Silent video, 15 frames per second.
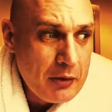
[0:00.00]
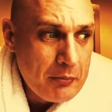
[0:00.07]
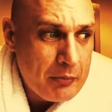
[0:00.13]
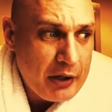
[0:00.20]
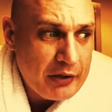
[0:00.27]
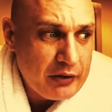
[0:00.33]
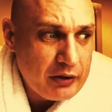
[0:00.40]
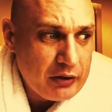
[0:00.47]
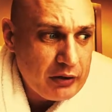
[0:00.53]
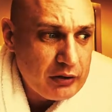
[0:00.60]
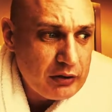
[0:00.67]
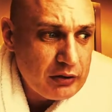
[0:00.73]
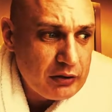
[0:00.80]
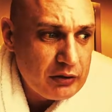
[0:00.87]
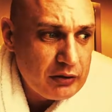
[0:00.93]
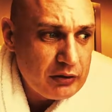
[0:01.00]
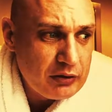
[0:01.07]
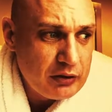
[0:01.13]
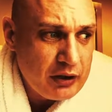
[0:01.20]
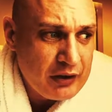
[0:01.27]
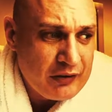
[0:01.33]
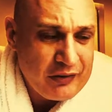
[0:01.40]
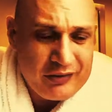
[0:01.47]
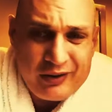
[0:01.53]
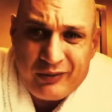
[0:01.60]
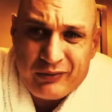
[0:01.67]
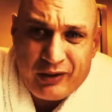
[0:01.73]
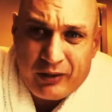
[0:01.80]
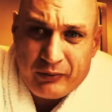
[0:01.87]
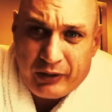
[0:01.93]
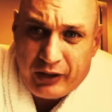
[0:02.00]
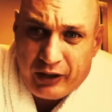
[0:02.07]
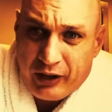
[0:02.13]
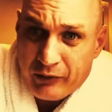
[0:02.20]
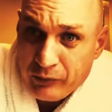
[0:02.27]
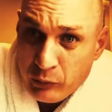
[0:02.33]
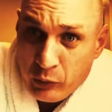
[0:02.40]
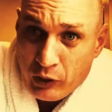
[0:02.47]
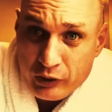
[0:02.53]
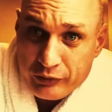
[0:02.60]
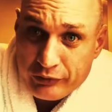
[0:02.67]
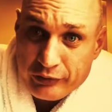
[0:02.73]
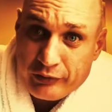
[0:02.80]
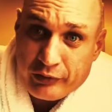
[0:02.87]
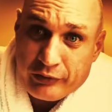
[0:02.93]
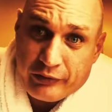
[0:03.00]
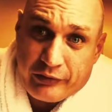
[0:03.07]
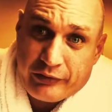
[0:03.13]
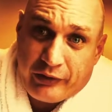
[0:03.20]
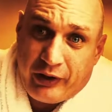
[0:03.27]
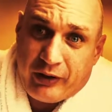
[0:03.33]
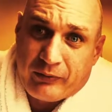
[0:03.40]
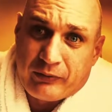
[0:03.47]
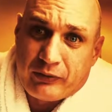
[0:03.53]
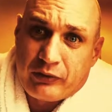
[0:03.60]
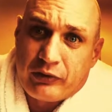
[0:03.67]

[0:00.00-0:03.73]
But at the same time, like, everywhere else just looks the same.